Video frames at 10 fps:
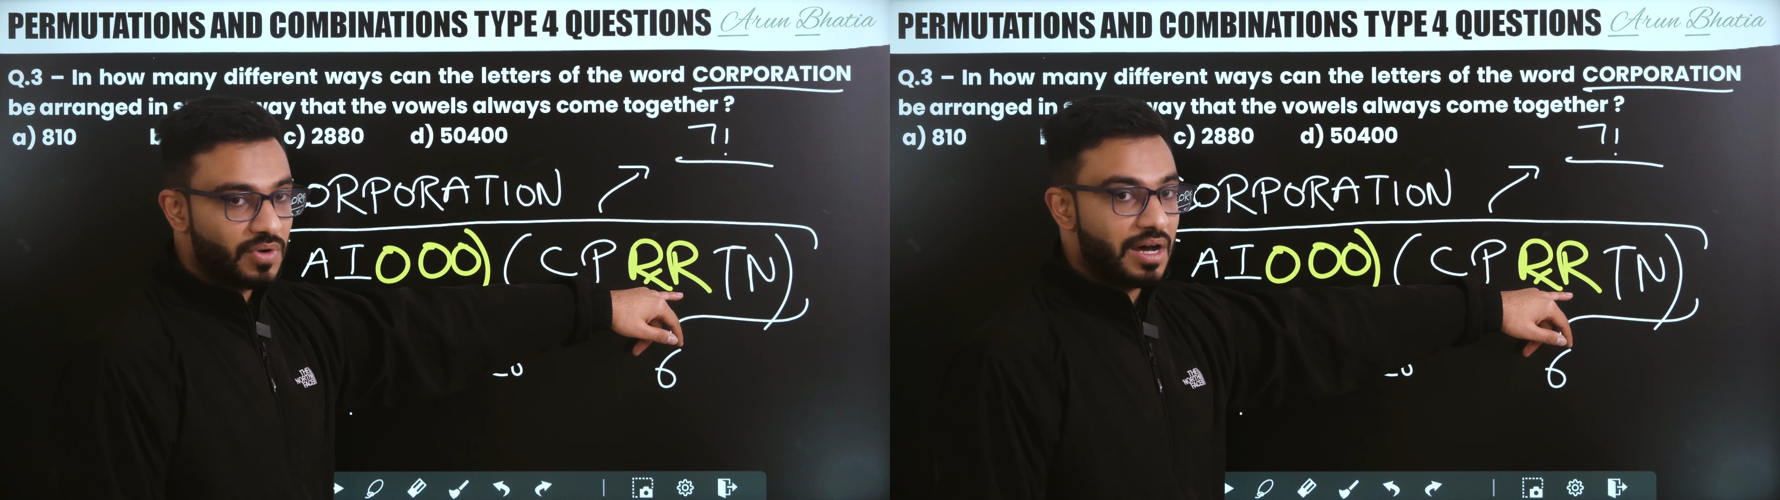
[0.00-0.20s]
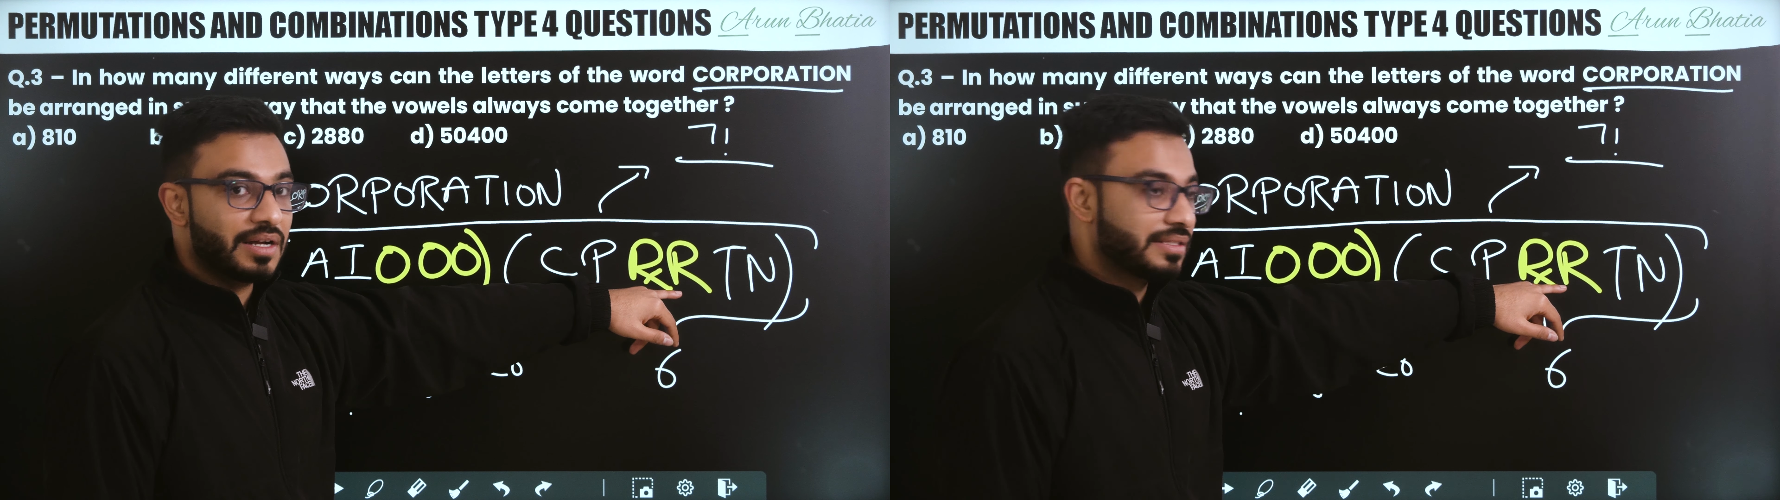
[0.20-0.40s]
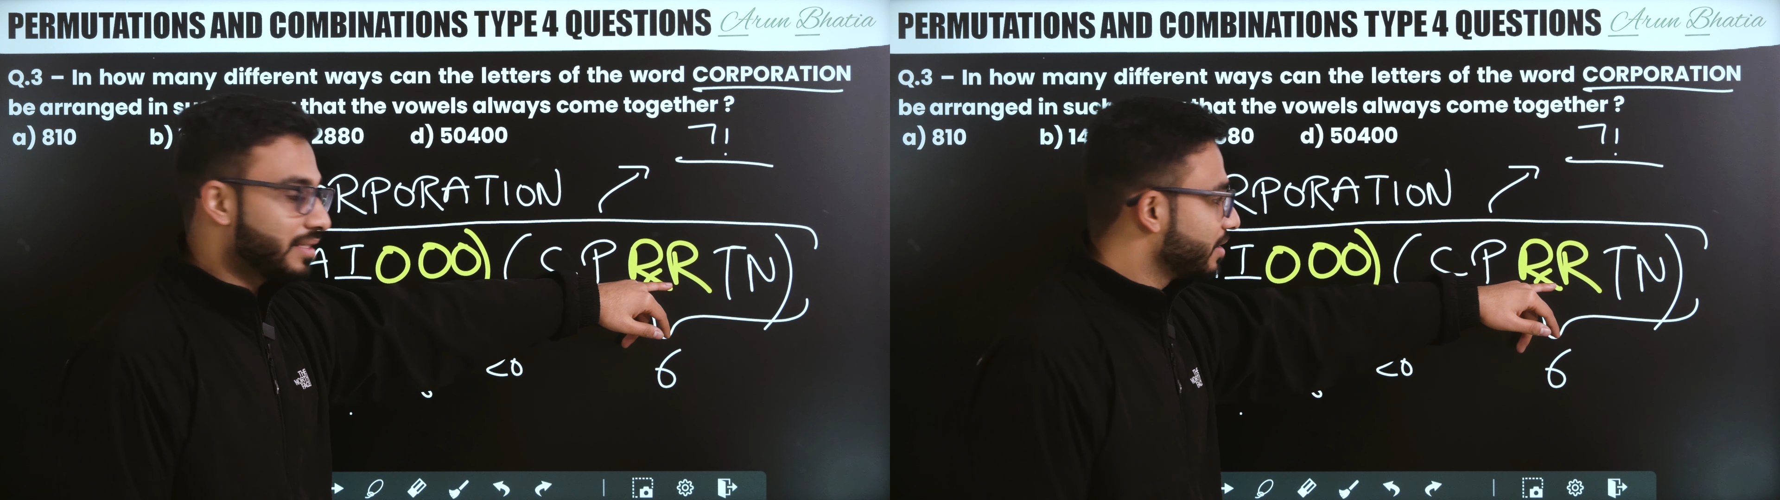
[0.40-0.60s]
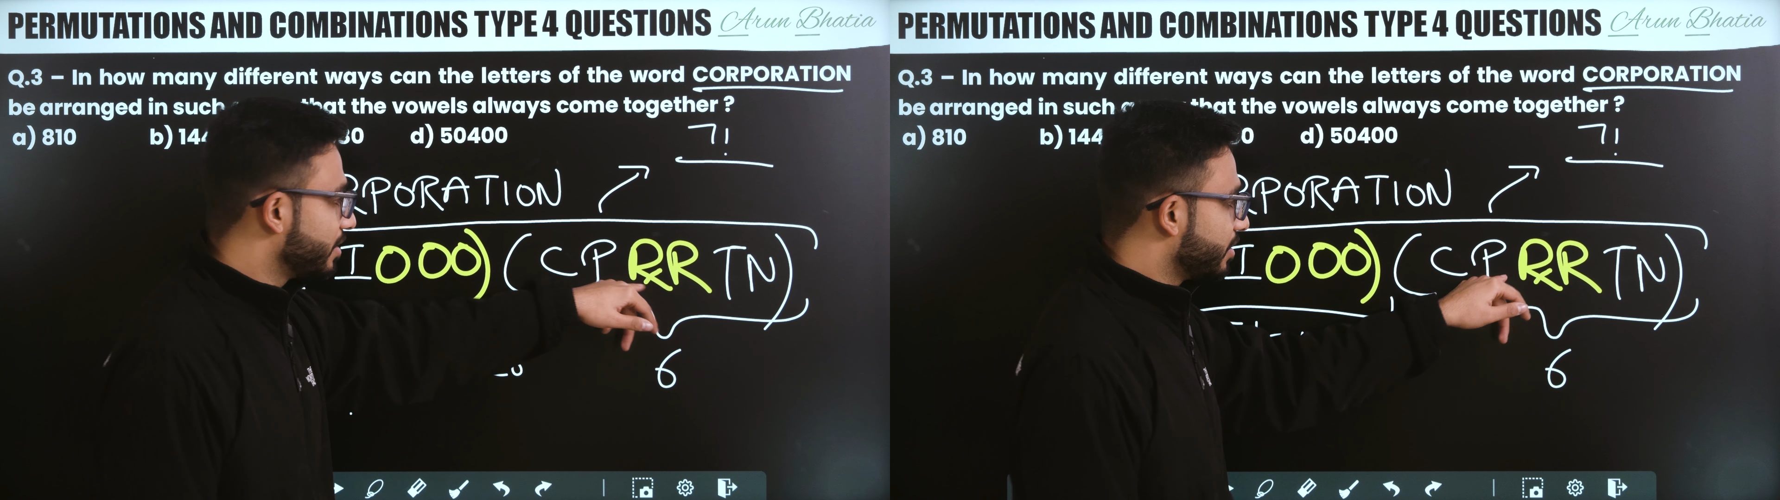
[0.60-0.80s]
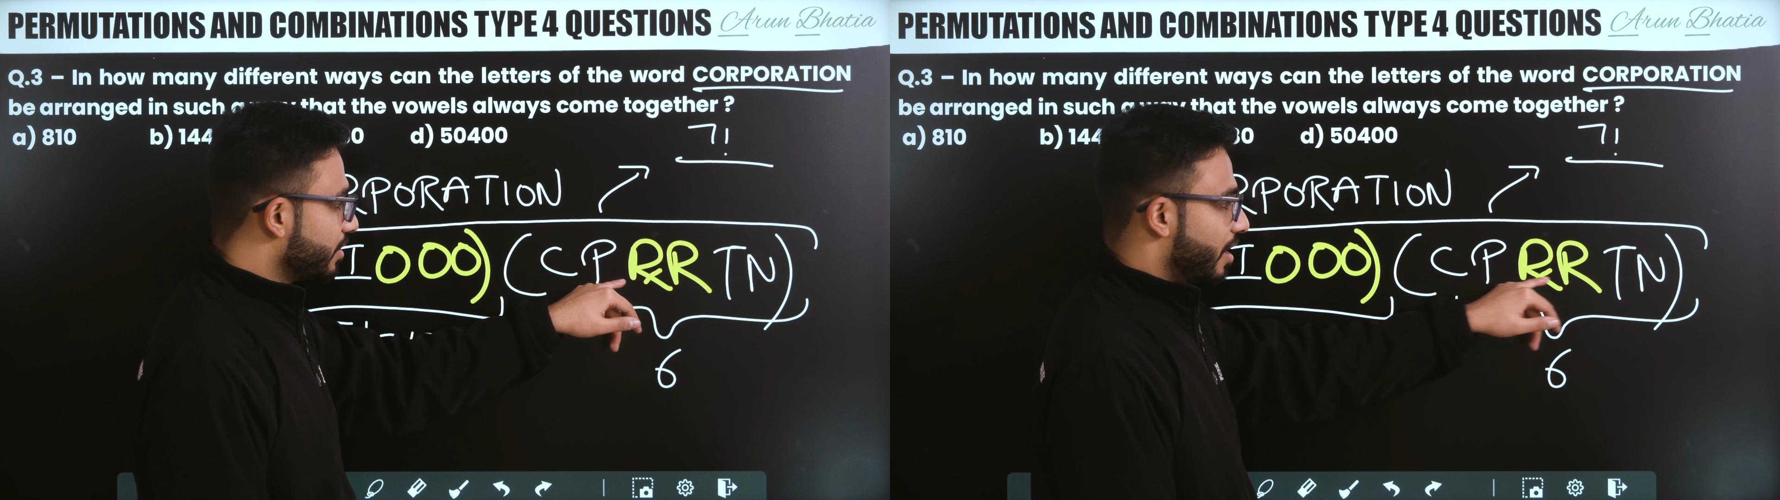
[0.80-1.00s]
R's.
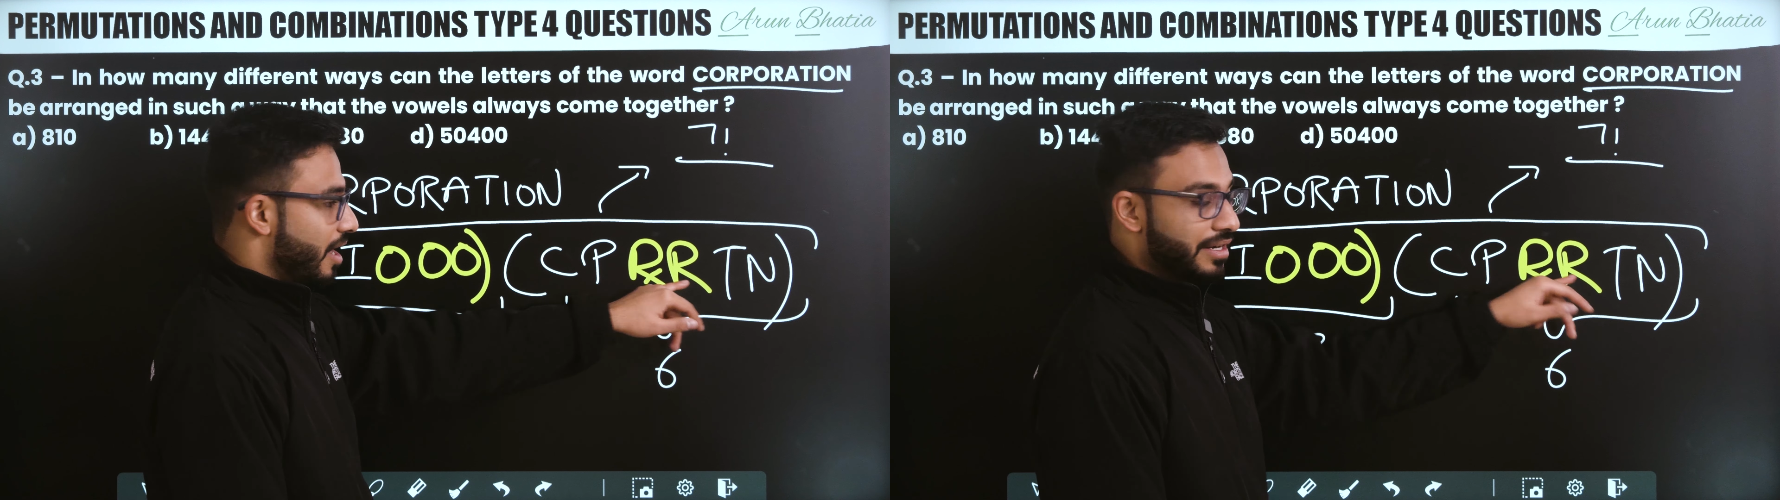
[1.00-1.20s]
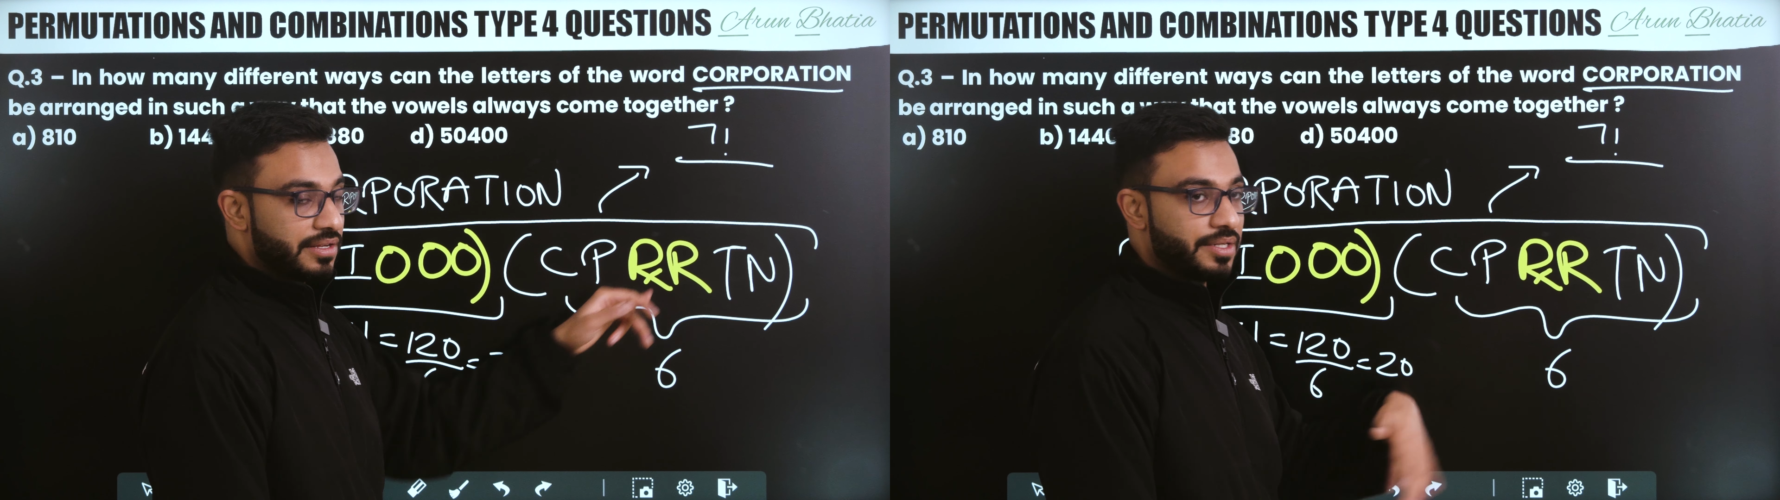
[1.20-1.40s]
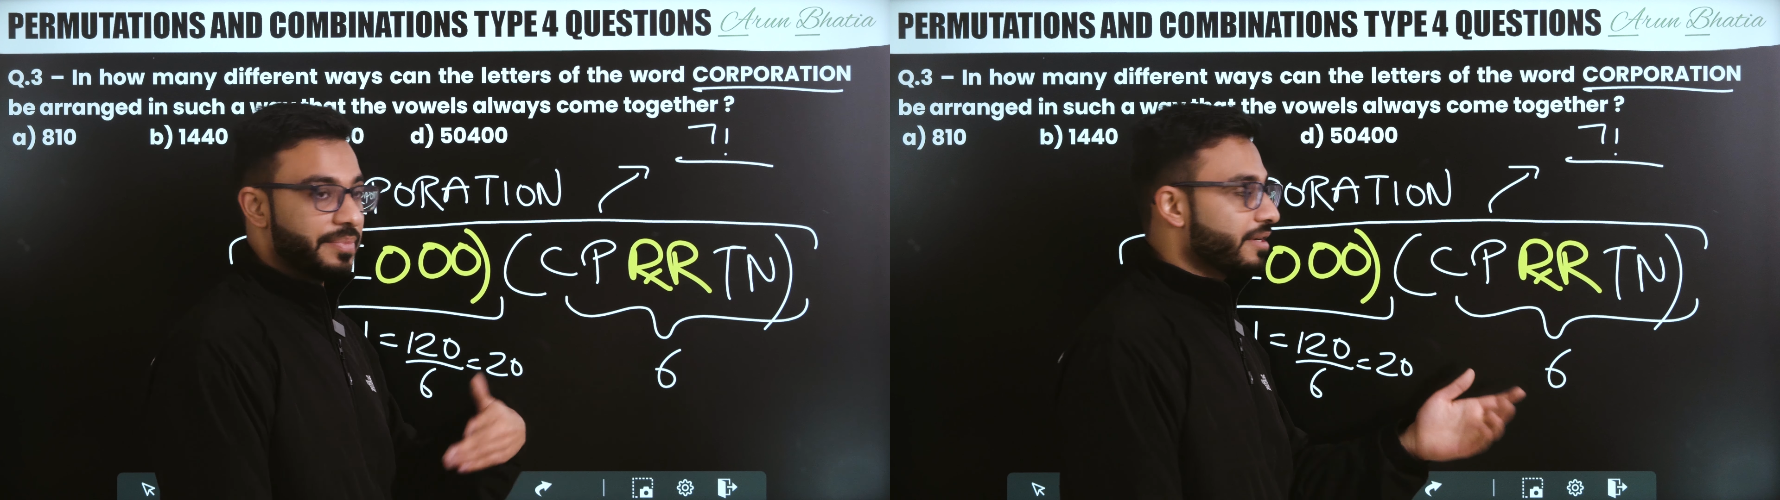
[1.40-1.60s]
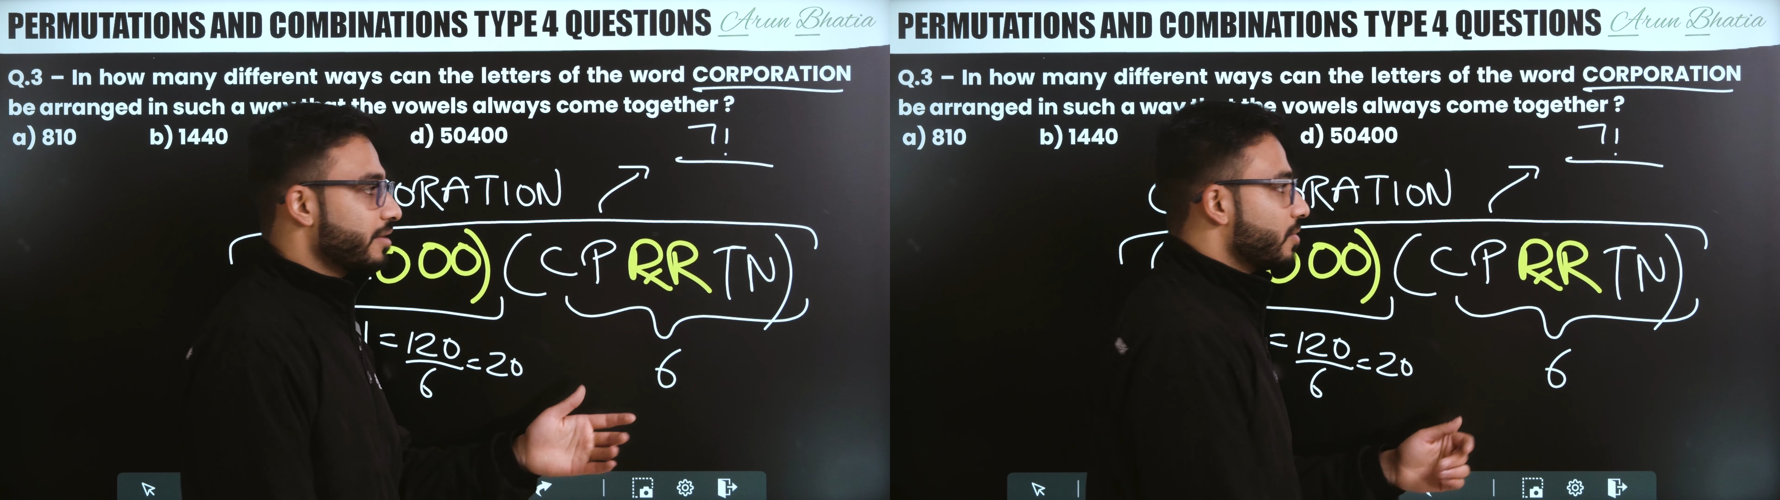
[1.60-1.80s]
R is repeated